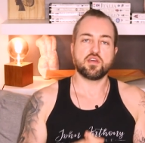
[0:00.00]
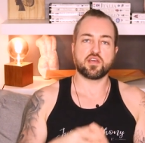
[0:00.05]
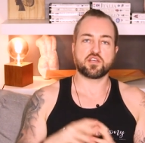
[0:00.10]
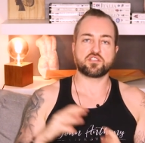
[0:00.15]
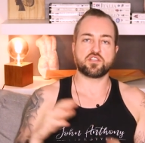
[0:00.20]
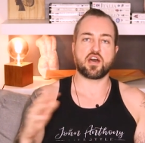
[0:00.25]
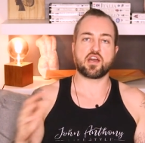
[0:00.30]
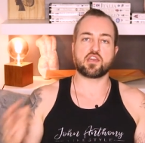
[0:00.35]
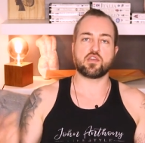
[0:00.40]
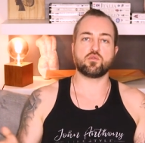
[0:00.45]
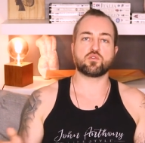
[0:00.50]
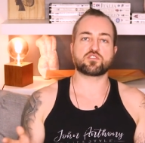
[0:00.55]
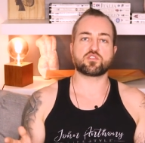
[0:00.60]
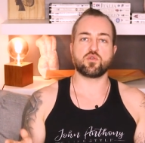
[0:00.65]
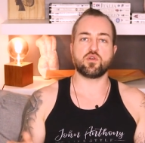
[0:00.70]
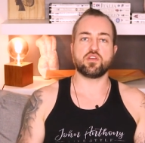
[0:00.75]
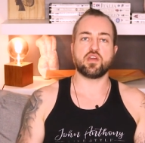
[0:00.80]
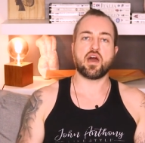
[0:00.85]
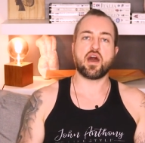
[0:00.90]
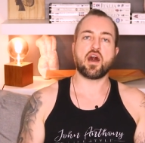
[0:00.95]
exactly what's
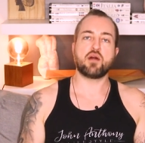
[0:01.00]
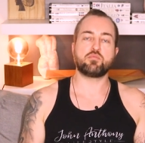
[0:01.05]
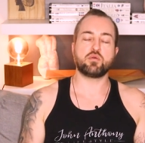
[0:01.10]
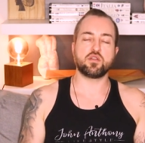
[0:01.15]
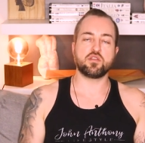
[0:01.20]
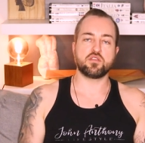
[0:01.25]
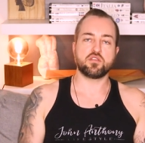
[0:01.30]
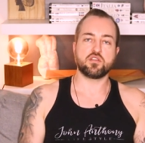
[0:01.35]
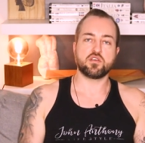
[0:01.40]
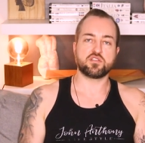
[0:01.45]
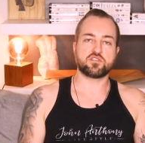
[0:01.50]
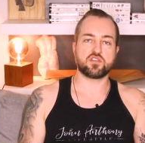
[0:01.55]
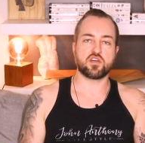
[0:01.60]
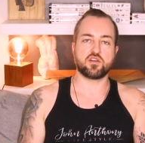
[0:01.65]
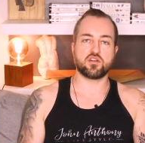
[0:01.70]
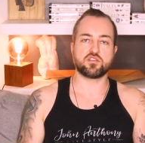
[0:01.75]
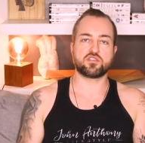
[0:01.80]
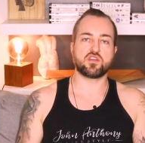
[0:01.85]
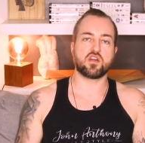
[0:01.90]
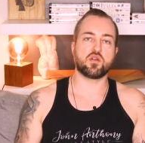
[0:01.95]
going to happen, et
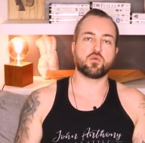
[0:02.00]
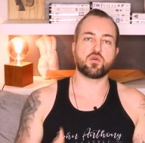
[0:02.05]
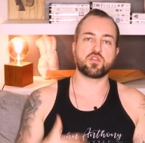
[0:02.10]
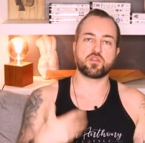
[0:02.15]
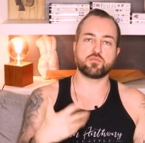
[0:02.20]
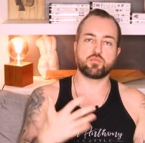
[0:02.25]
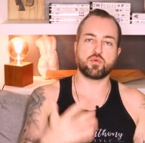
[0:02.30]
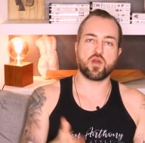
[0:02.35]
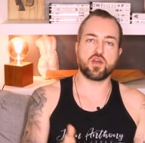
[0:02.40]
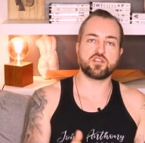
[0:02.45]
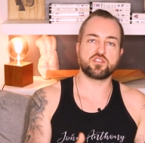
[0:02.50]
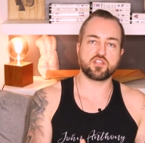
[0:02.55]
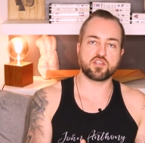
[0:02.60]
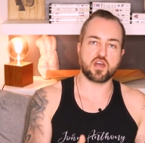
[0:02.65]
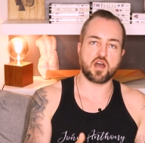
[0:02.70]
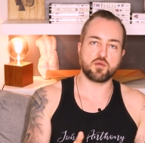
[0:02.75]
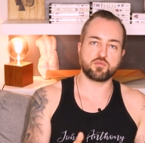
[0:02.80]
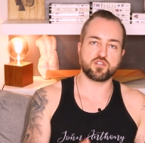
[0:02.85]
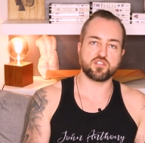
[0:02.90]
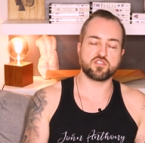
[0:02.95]
cetera, what the pricing
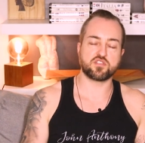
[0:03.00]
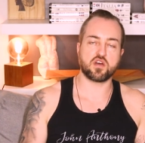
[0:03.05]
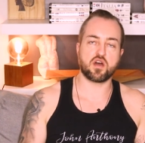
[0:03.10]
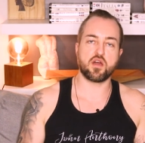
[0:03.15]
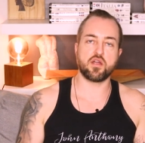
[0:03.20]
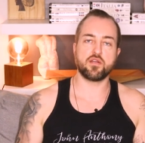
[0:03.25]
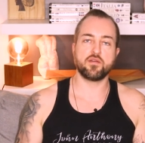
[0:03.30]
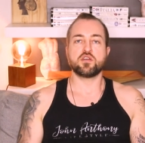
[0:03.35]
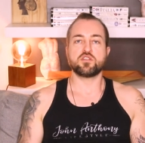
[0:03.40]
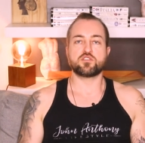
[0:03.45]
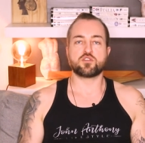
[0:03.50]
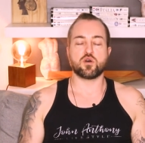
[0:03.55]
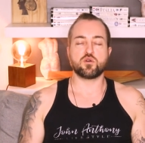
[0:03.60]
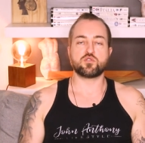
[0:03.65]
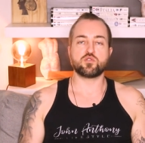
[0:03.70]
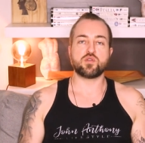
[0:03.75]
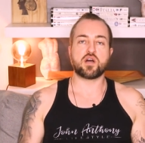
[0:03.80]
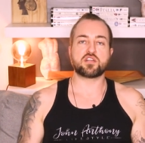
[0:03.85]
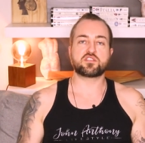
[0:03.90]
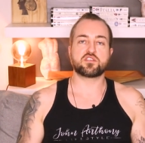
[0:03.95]
options are. So
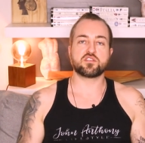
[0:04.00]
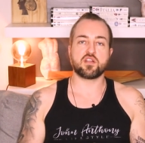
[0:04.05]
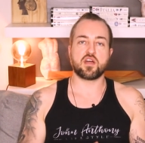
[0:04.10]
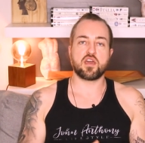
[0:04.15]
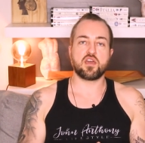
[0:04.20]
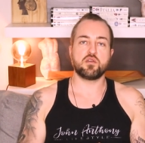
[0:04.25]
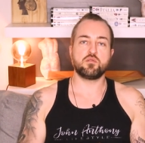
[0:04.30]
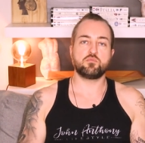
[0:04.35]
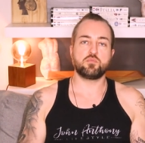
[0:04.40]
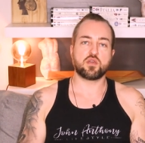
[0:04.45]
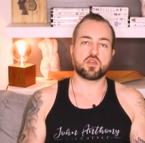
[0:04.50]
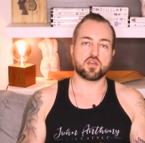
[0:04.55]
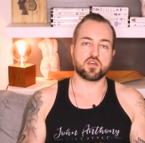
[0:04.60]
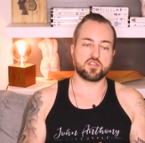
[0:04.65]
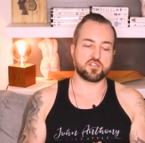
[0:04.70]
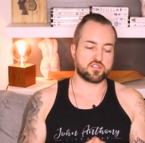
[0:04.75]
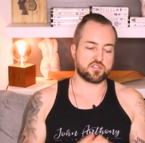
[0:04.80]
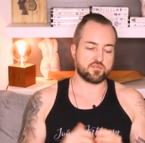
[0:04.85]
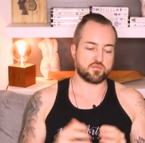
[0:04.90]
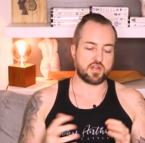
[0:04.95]
do not delay,
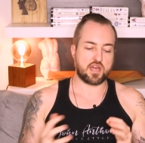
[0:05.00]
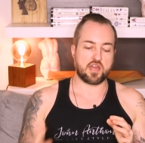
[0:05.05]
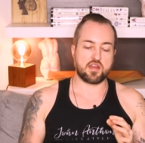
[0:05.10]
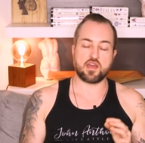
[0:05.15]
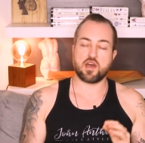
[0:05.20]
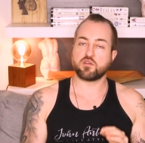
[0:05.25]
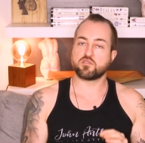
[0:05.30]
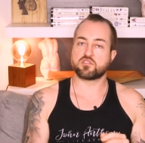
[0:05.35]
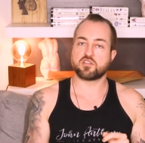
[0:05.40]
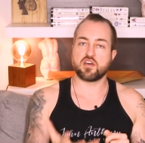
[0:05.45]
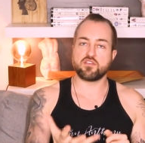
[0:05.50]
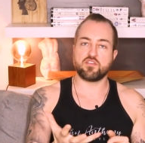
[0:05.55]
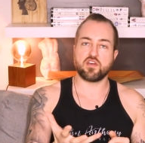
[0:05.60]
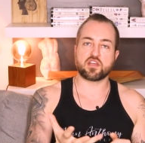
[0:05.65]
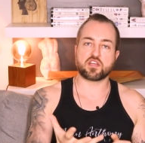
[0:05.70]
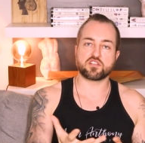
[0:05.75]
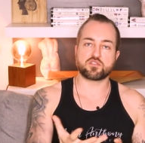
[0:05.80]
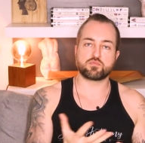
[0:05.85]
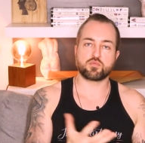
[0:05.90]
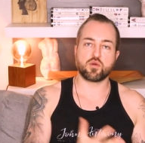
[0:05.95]
because when I announced that
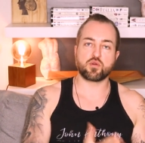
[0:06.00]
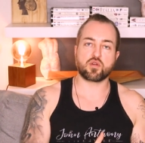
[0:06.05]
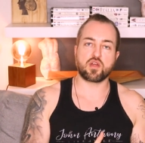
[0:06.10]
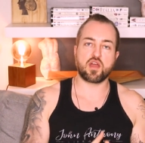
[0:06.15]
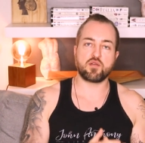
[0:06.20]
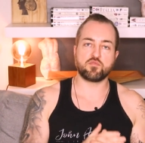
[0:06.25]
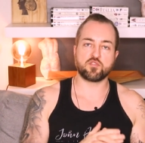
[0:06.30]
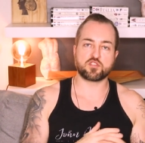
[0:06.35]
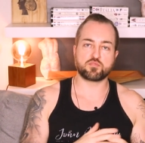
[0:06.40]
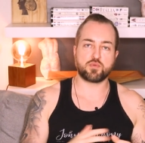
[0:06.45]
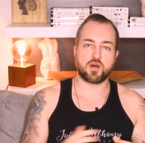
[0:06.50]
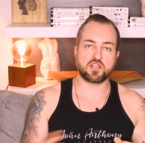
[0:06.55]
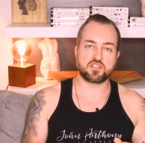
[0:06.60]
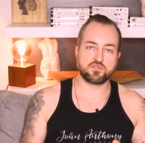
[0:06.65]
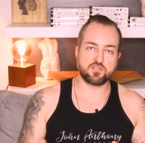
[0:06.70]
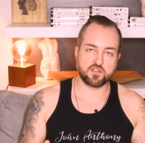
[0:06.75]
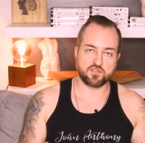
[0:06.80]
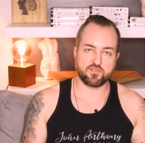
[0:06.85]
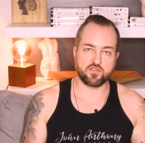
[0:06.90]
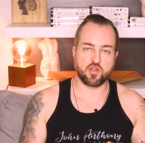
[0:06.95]
Vegas program, the spots
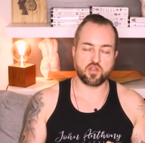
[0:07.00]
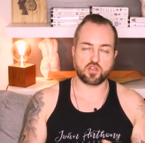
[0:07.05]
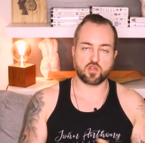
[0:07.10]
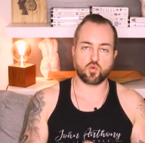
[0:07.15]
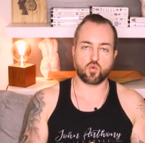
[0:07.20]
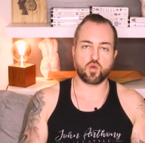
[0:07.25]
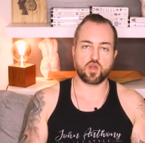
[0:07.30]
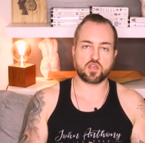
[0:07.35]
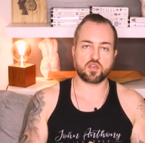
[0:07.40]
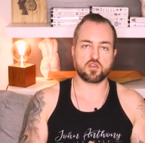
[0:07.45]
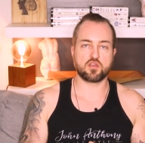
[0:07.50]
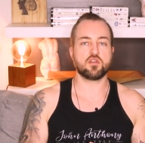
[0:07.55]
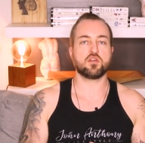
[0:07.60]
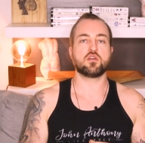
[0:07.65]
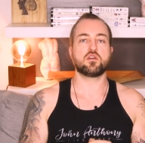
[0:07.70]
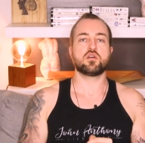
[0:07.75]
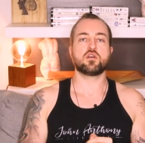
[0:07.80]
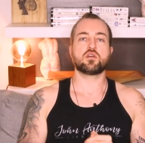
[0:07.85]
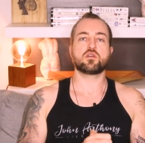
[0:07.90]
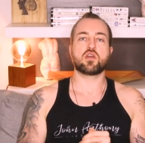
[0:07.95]
filled very quick.
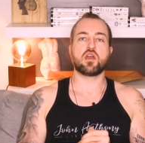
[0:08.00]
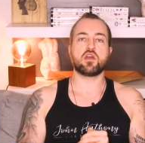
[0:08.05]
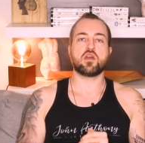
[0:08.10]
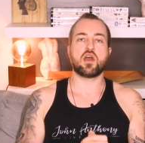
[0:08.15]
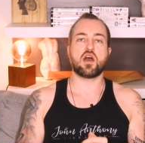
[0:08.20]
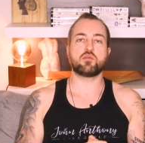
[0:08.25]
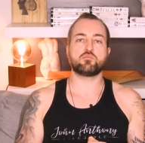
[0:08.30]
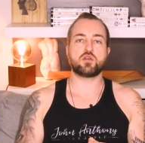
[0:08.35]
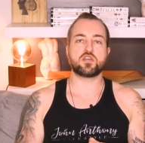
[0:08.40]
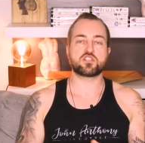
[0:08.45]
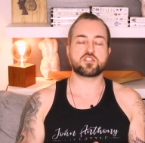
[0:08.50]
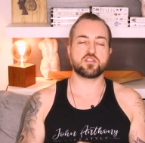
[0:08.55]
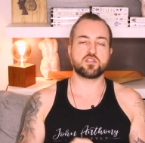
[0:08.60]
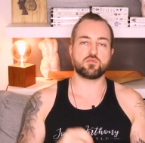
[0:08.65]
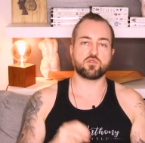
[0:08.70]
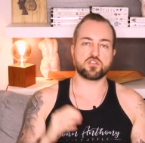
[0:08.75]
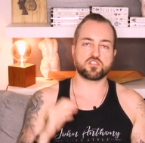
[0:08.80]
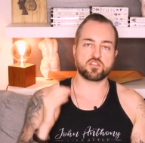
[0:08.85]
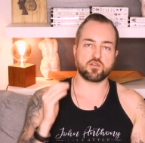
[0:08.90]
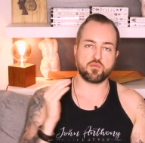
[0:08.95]
Okay, basically,
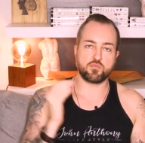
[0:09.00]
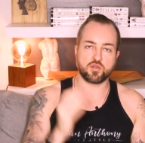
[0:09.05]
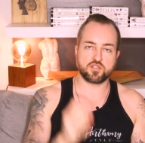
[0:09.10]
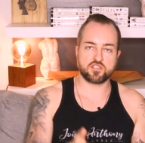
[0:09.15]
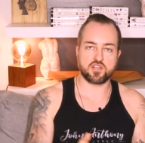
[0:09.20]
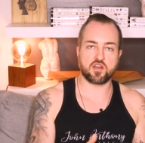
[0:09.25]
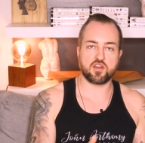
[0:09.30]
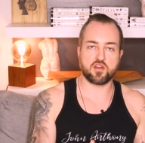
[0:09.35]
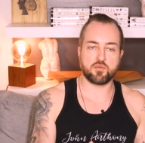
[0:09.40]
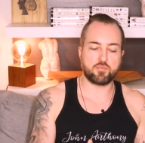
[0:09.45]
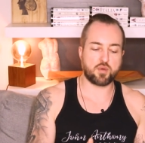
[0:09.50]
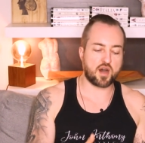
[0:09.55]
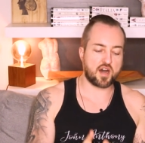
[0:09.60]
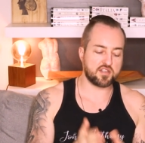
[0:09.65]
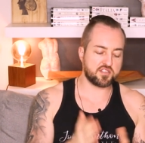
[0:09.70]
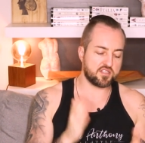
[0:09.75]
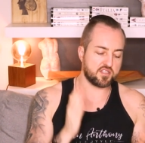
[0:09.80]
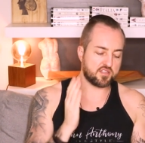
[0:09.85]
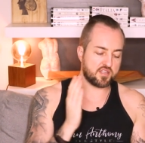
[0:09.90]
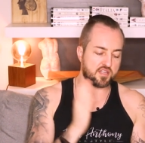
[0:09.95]
once someone puts down a
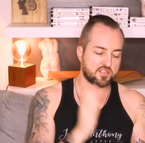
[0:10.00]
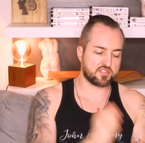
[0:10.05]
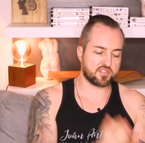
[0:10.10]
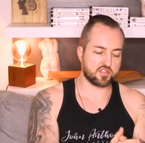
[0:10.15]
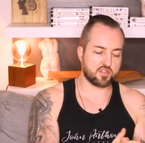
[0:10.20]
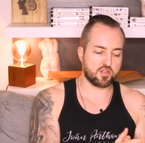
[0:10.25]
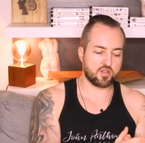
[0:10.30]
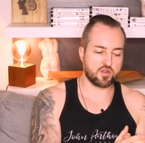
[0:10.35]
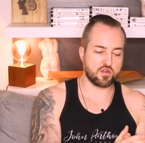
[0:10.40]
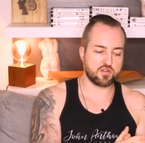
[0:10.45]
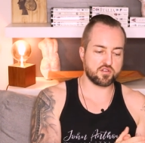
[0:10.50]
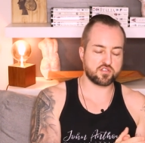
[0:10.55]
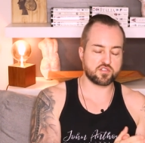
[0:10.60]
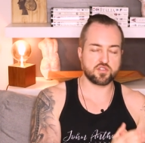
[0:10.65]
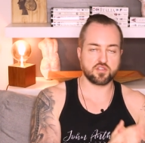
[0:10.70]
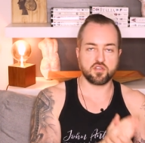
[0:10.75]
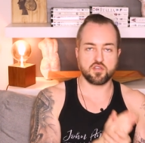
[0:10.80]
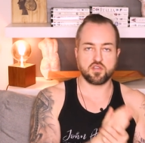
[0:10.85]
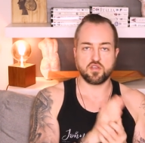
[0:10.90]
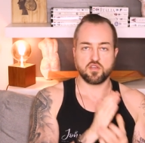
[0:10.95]
deposit, that
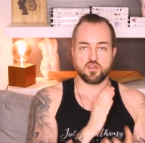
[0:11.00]
secures